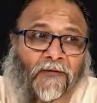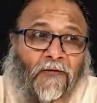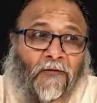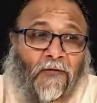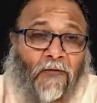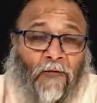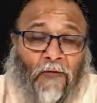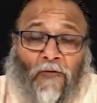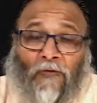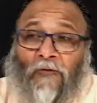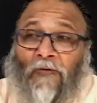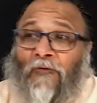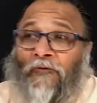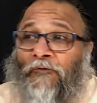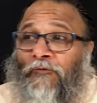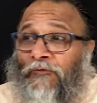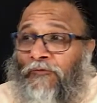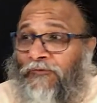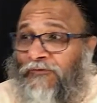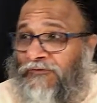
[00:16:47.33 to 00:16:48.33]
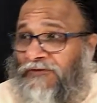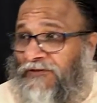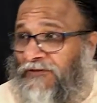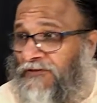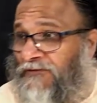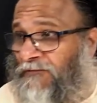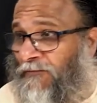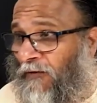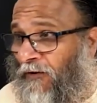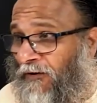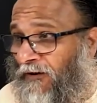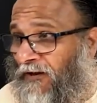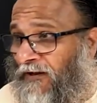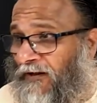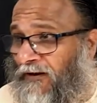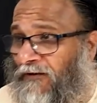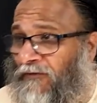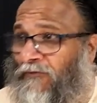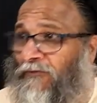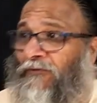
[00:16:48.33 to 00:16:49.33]
So they want to use this
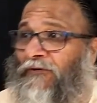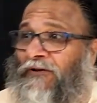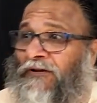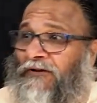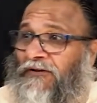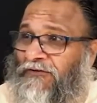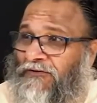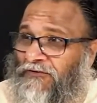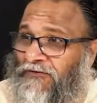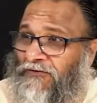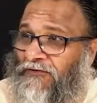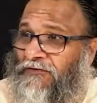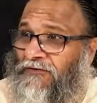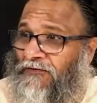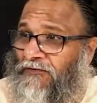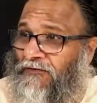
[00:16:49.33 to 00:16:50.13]
body to reach